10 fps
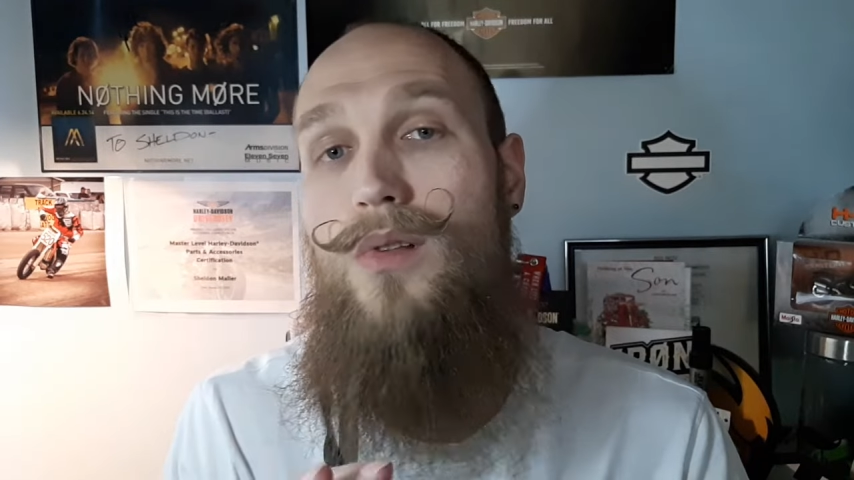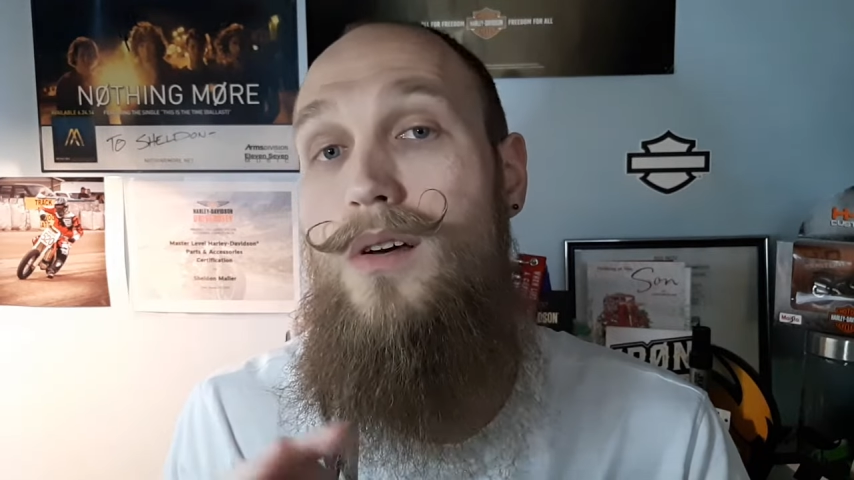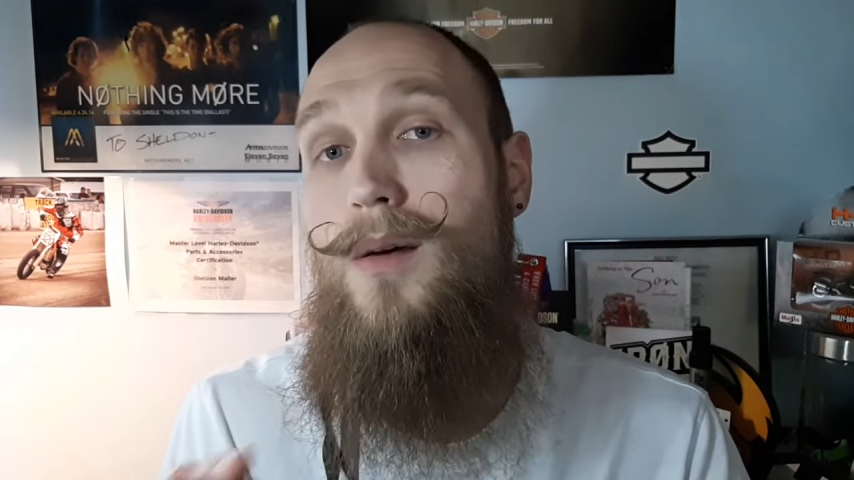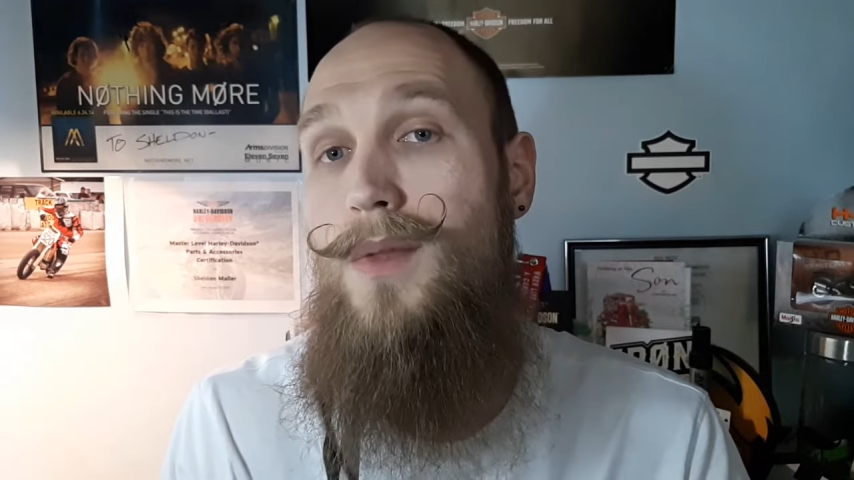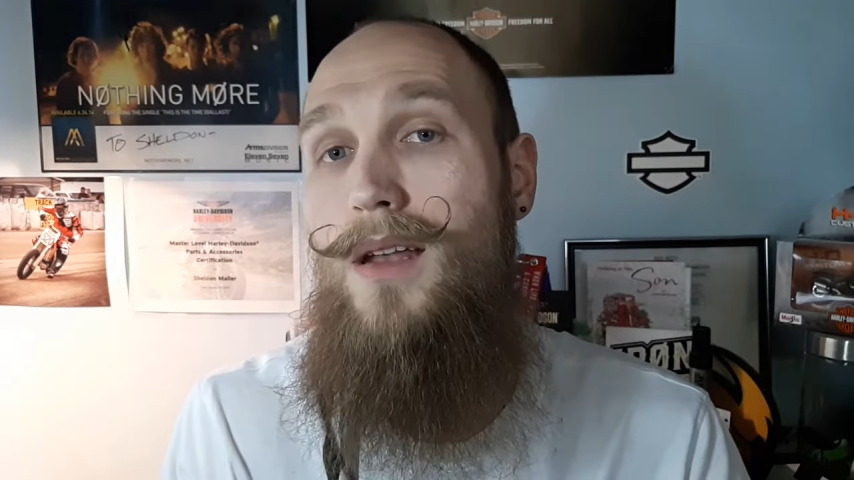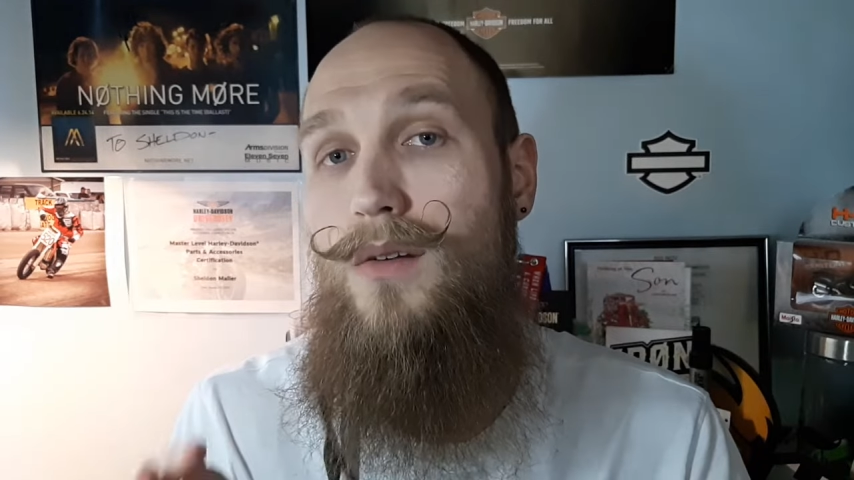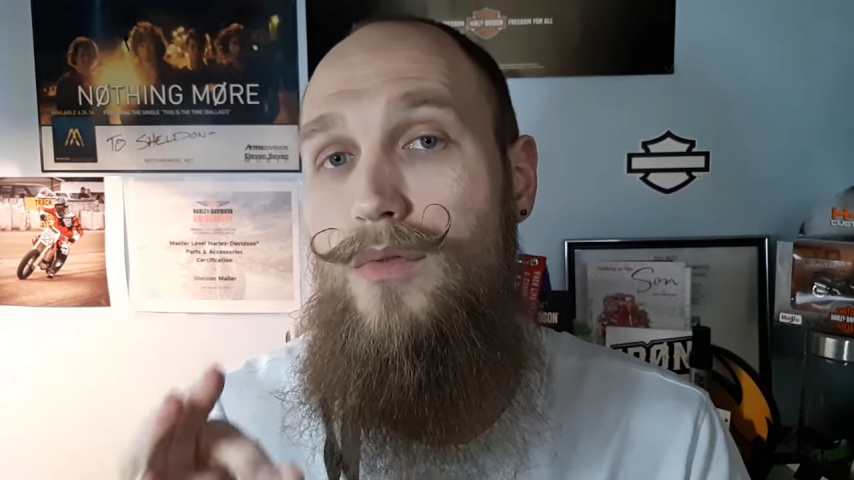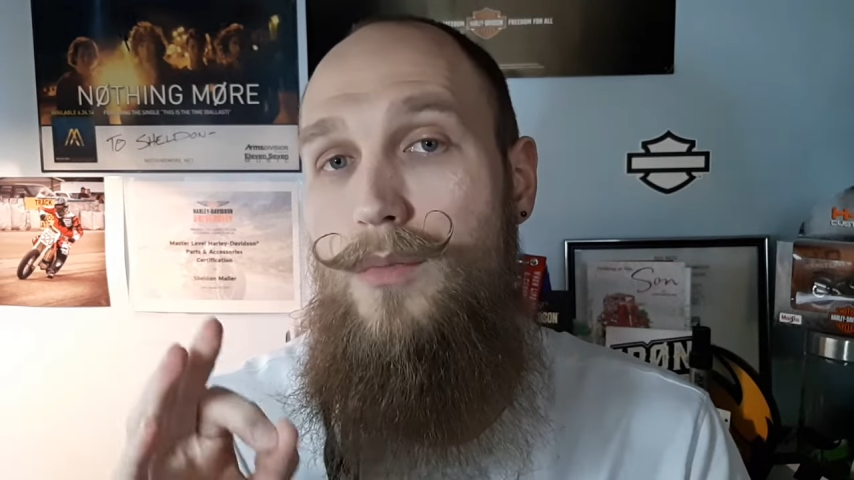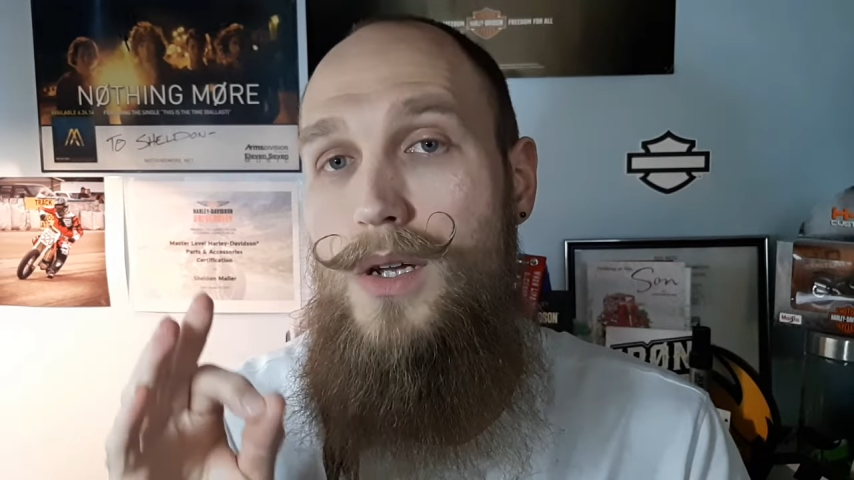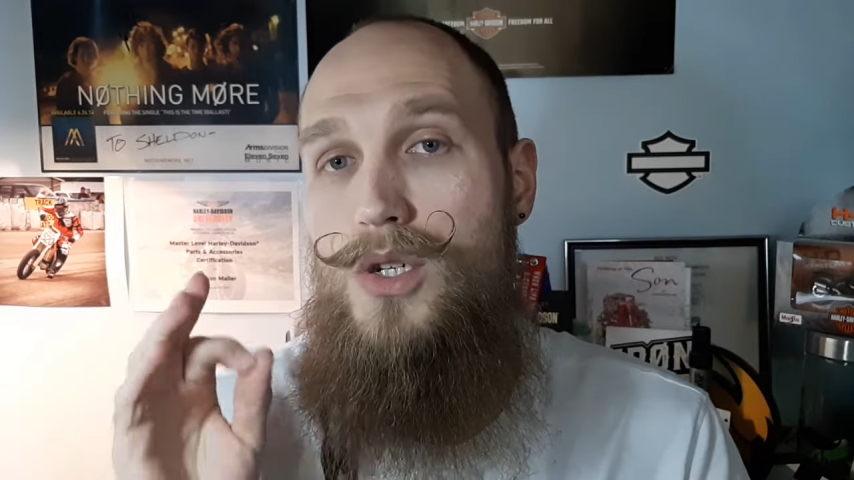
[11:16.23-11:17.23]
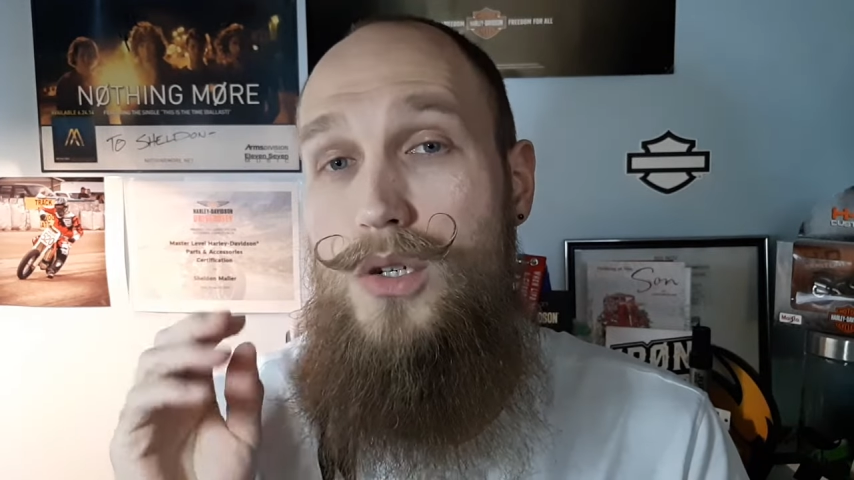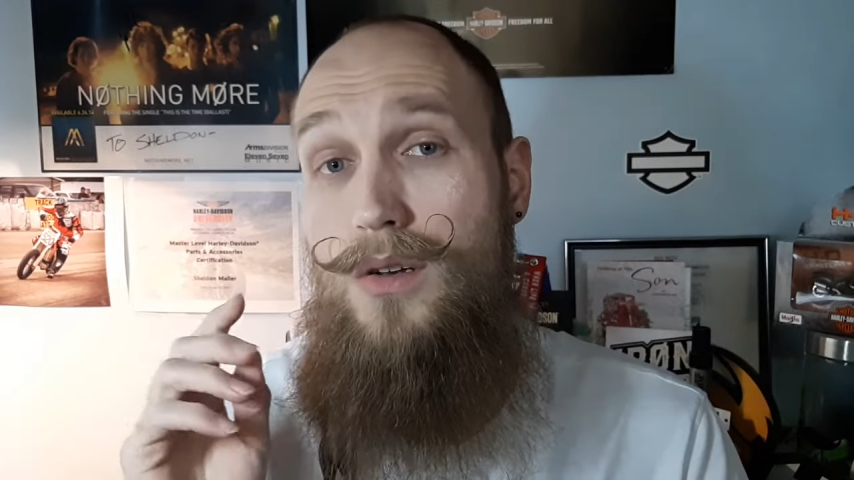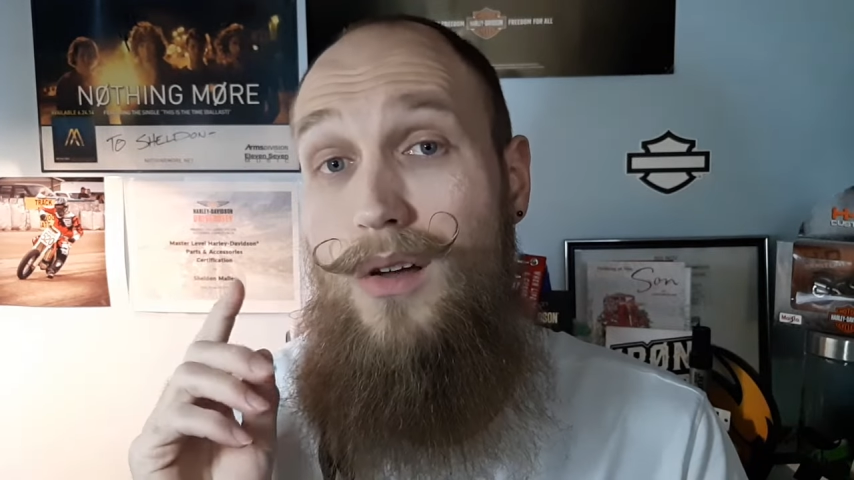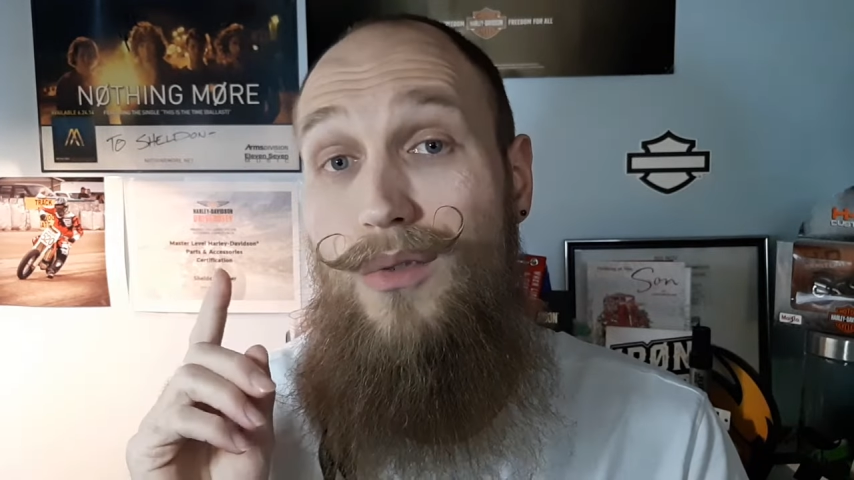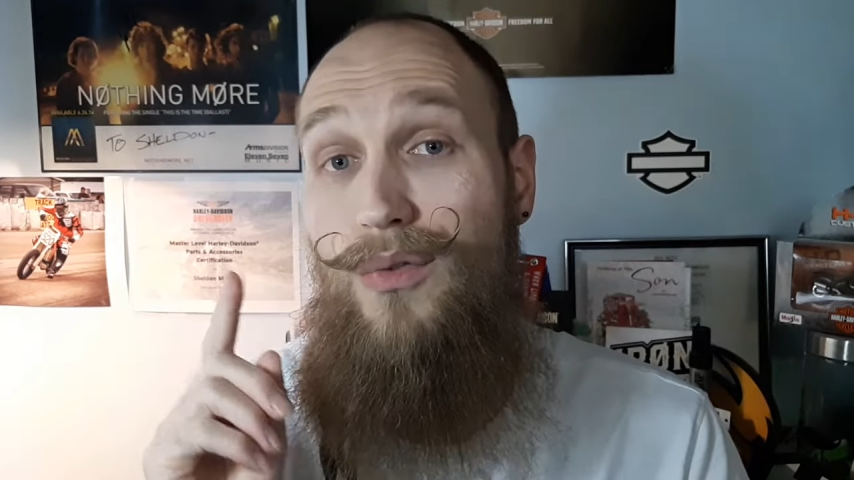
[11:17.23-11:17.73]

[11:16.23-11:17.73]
look up that information